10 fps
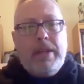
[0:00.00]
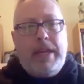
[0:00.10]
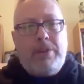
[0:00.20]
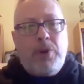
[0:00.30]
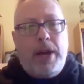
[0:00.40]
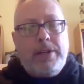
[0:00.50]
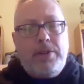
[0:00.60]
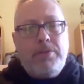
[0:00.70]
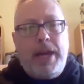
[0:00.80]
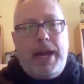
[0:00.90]
in trying to
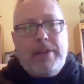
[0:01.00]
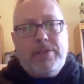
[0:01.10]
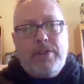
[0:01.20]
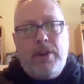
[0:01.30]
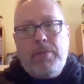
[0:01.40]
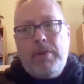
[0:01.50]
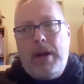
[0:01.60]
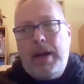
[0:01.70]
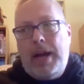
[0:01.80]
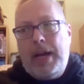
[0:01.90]
do that. So
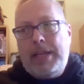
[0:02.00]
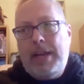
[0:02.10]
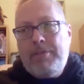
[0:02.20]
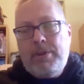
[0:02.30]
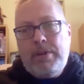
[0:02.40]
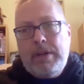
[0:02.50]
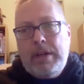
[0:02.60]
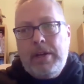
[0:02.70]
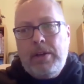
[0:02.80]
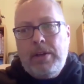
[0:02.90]

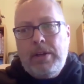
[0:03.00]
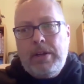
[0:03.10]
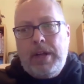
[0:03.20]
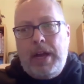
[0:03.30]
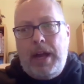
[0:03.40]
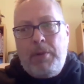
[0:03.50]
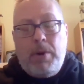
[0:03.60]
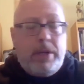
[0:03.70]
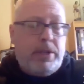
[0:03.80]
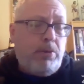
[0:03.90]
I
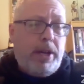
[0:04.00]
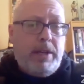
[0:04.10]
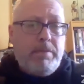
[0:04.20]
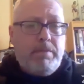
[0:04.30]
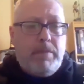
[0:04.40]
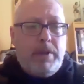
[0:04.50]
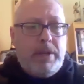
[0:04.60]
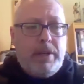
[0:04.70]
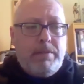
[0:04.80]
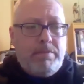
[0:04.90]
wanted to write him
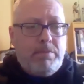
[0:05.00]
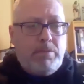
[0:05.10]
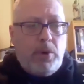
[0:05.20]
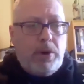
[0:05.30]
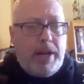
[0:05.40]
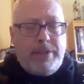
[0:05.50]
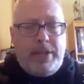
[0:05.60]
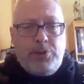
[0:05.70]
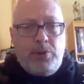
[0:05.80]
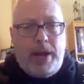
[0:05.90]
more as
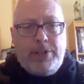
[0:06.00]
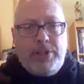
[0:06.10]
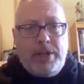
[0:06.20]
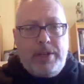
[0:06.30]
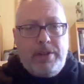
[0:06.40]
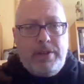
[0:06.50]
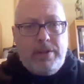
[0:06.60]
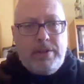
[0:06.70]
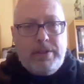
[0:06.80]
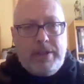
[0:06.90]
a tragic
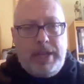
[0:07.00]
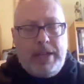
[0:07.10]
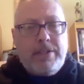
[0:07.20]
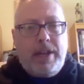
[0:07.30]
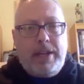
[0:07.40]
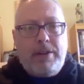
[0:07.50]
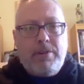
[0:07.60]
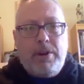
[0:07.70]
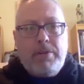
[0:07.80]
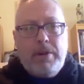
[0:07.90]

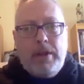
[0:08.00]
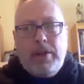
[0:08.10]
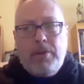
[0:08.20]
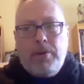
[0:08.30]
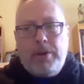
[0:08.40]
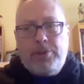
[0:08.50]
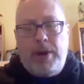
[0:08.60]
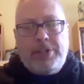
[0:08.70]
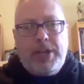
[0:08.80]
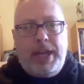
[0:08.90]
anti-hero or a
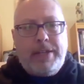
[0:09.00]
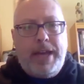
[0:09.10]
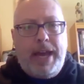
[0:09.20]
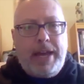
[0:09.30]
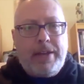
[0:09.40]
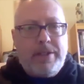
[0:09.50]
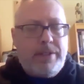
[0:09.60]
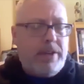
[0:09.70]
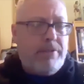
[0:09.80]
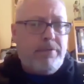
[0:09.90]
tragic antagonist
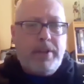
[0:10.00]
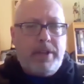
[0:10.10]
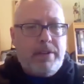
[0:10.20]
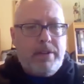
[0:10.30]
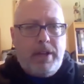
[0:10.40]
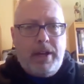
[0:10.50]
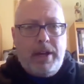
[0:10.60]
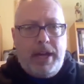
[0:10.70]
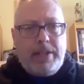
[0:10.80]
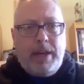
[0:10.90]
than a villain
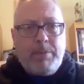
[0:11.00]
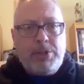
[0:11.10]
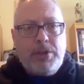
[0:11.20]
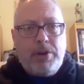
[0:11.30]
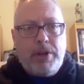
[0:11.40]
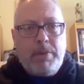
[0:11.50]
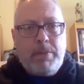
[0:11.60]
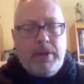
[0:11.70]
anytime he showed up.